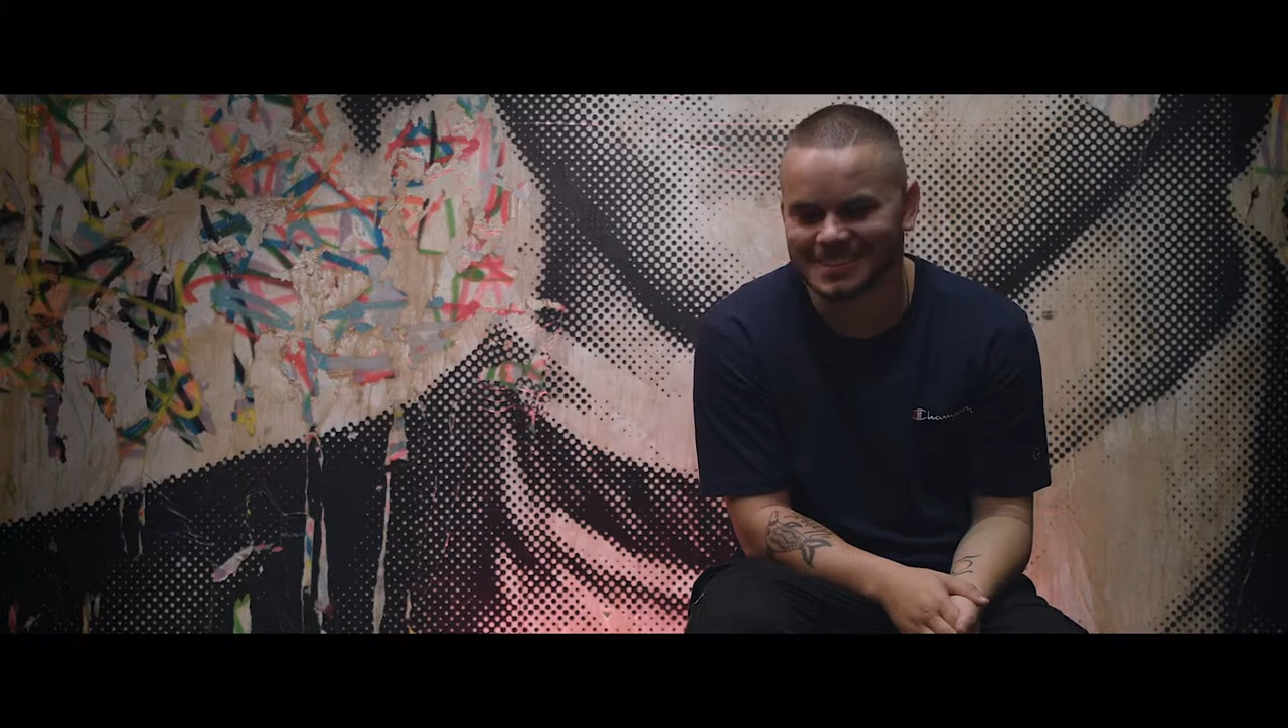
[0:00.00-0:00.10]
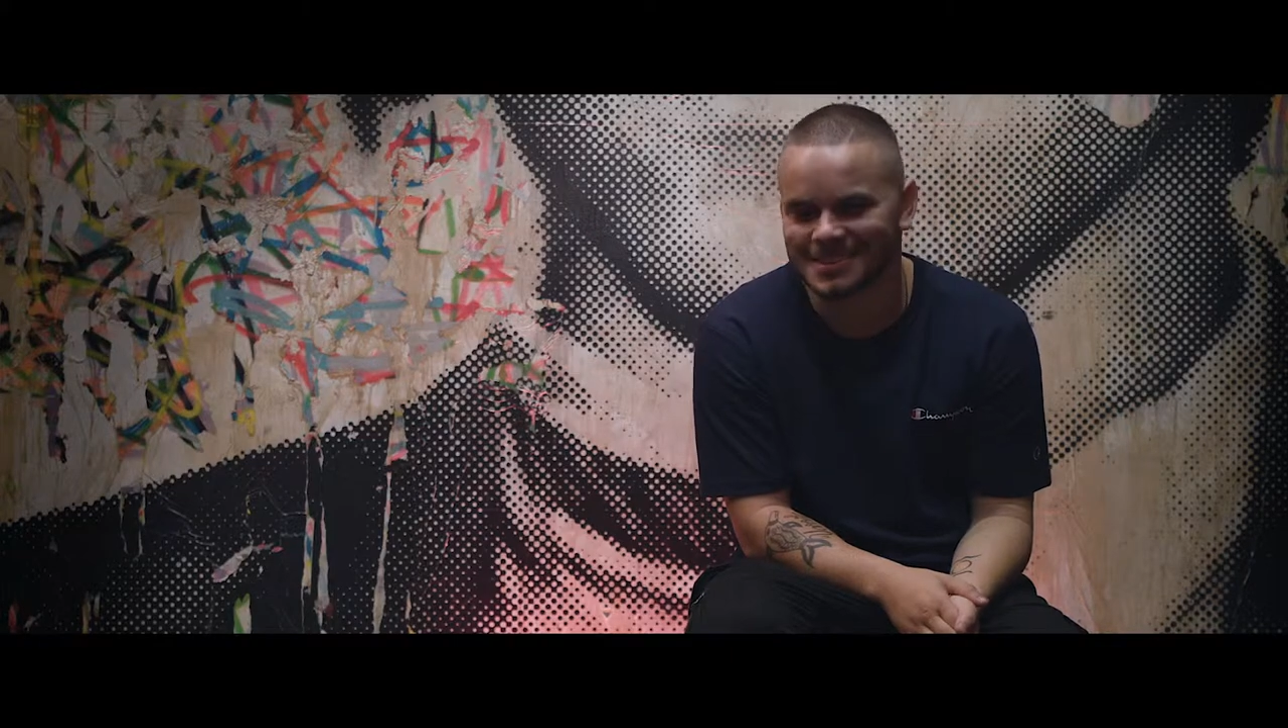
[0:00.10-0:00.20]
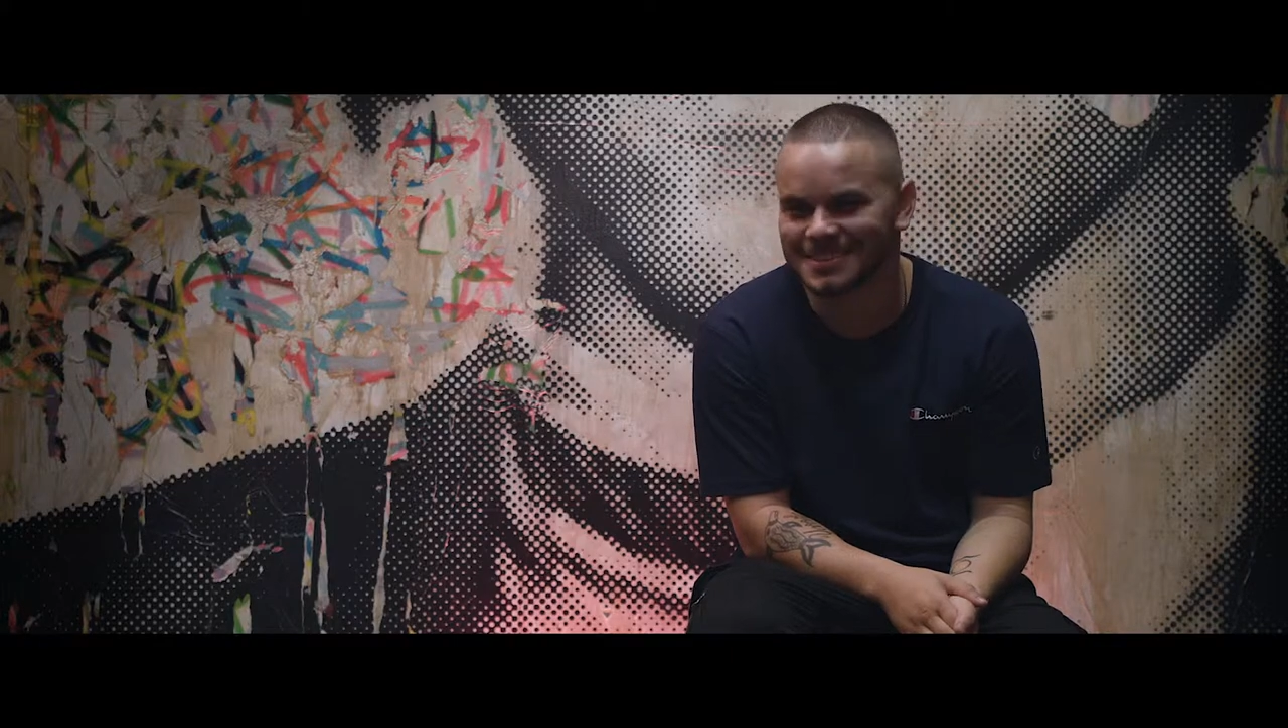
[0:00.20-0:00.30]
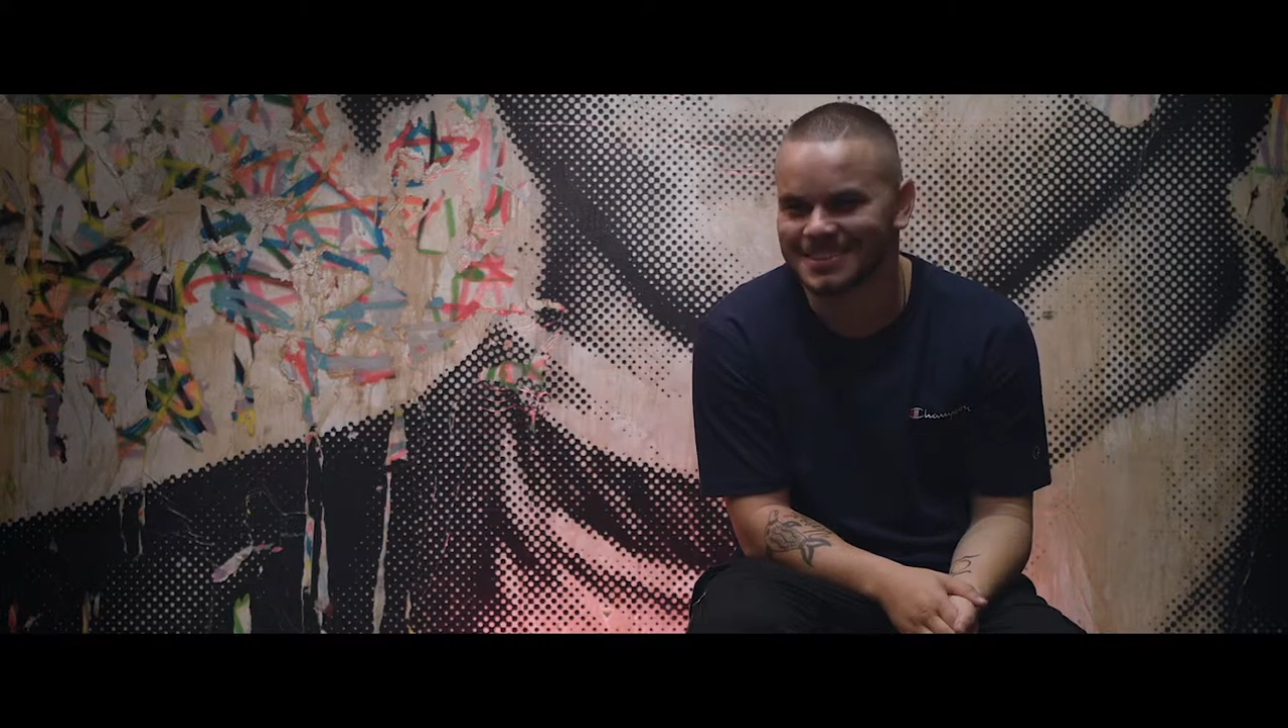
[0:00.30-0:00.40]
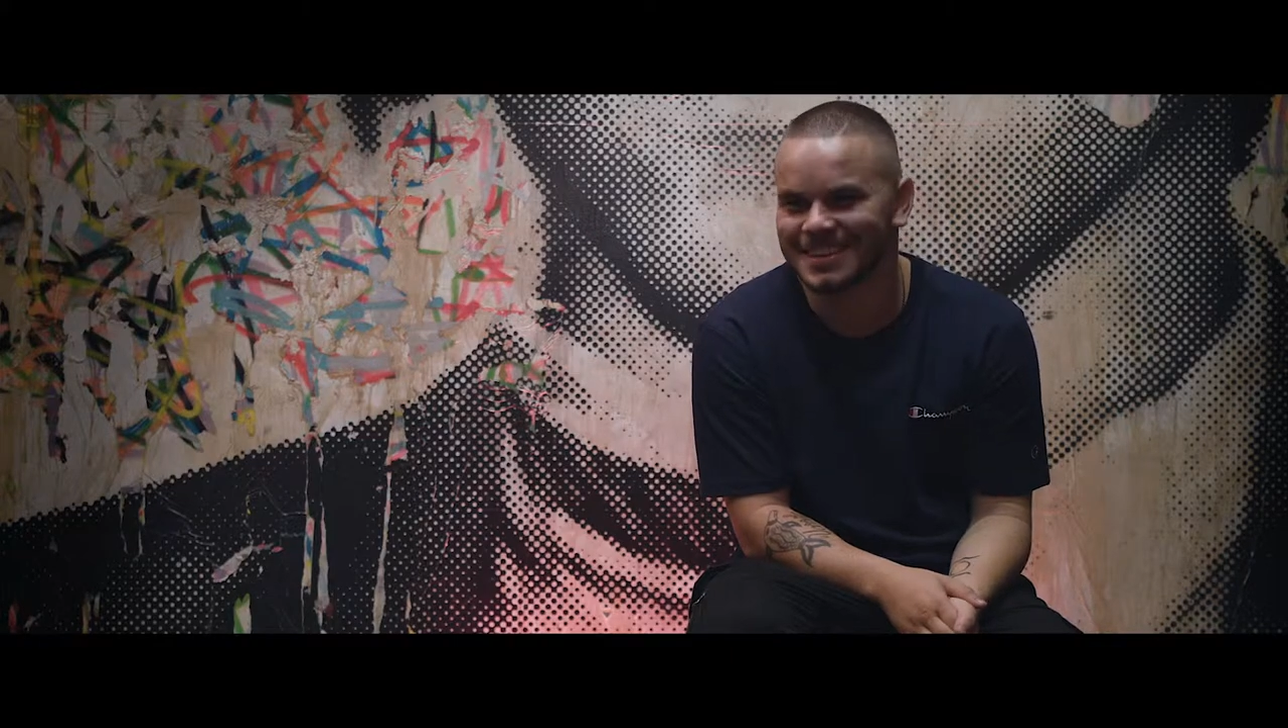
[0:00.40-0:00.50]

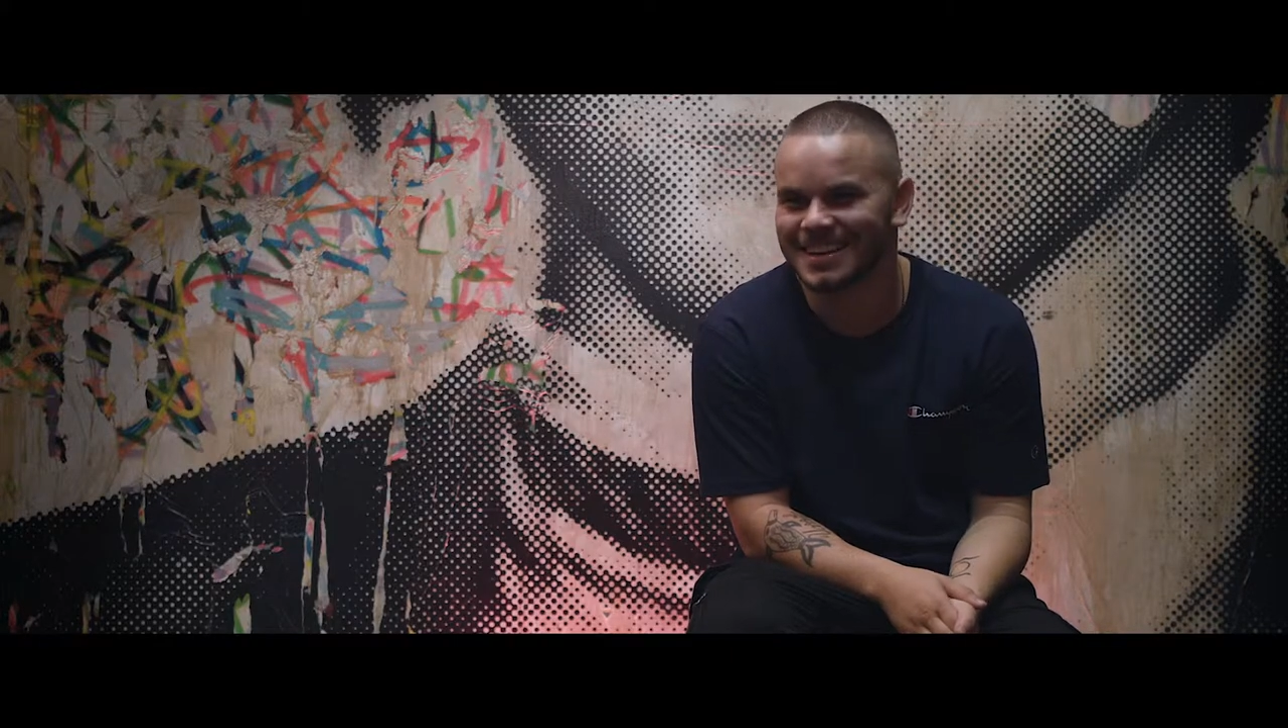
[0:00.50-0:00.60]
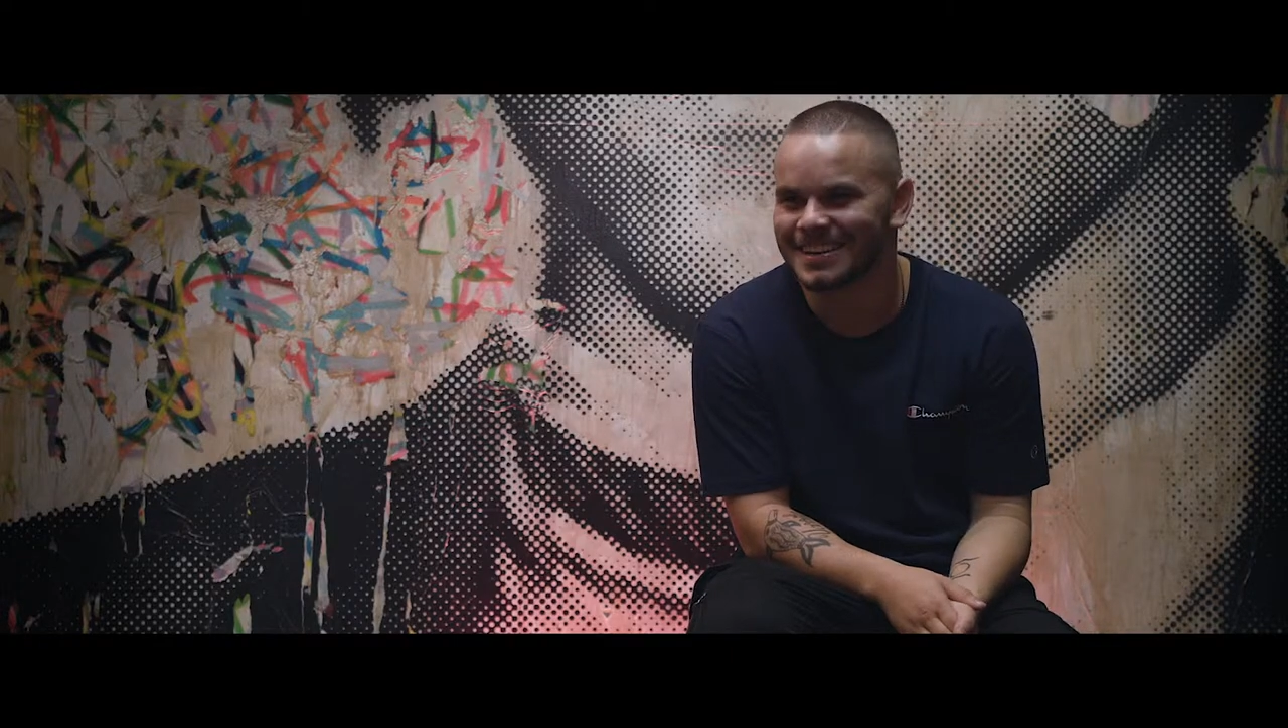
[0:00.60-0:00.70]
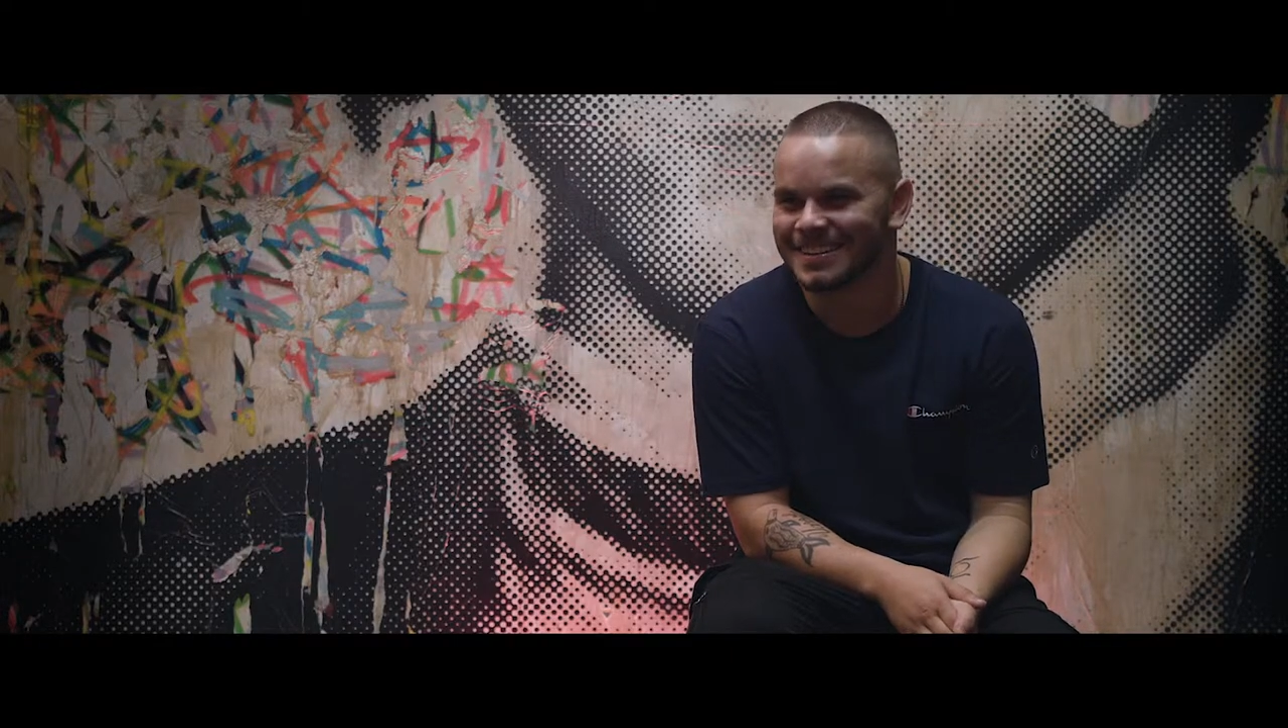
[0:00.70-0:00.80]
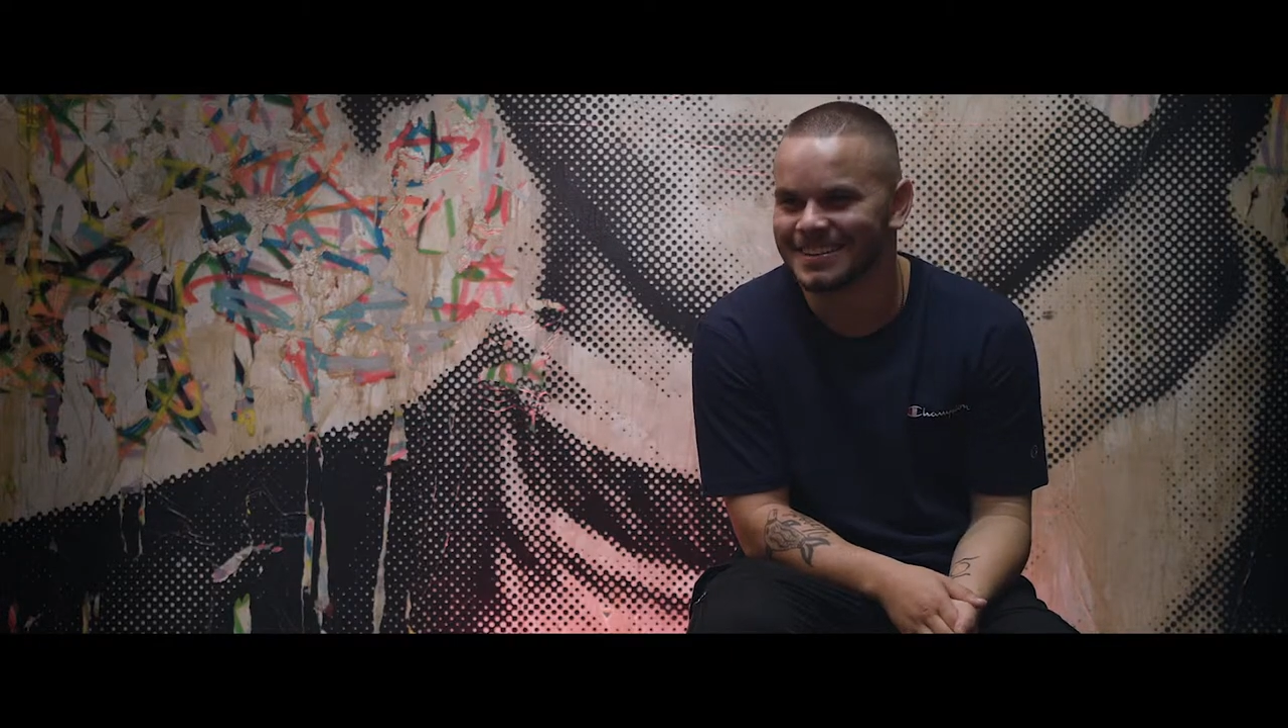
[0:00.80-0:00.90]
simple as that.